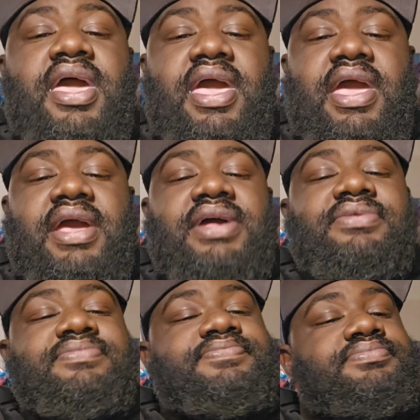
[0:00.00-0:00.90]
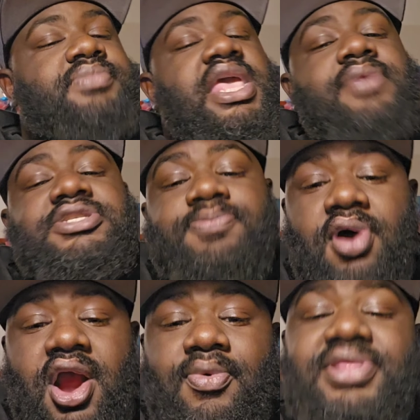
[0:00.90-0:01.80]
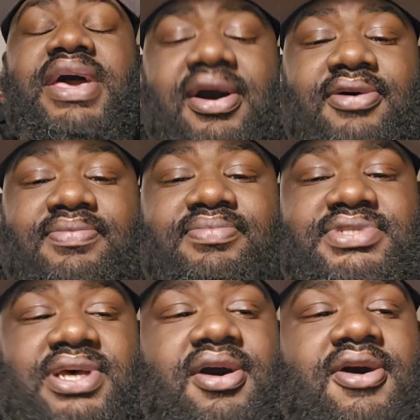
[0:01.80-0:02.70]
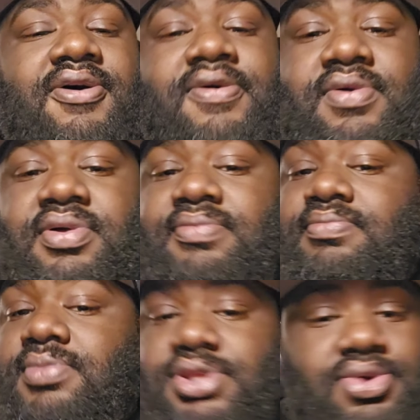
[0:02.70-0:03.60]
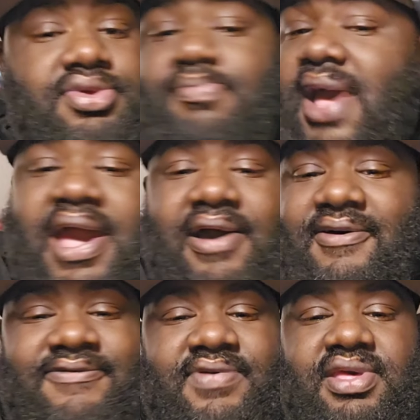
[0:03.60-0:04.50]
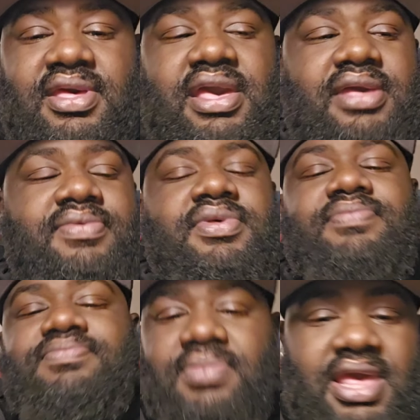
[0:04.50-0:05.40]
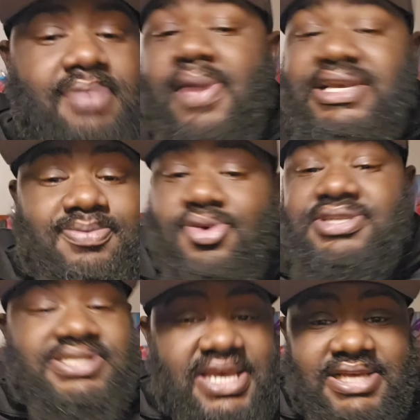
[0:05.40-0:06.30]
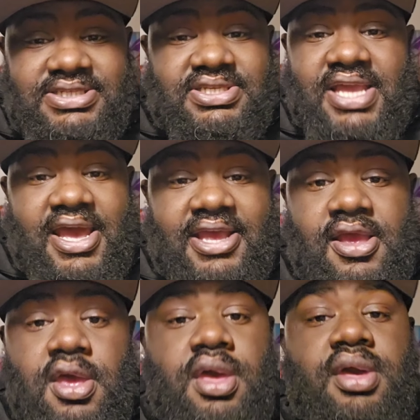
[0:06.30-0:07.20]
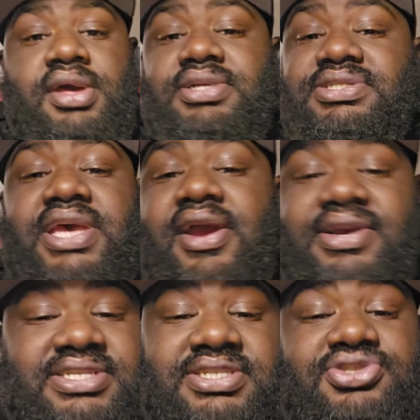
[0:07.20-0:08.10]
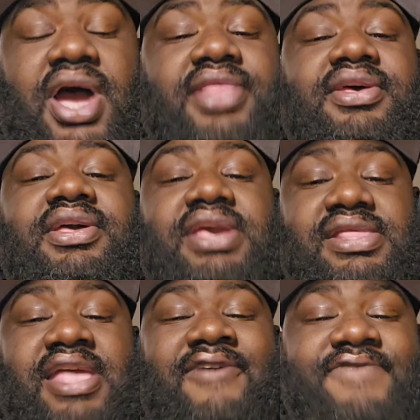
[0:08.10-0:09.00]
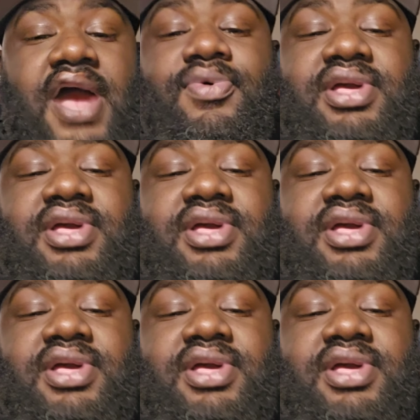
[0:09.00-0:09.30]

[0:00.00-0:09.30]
And he was sparring with him. So do the math it makes more sense that Terence is trying to get that fight with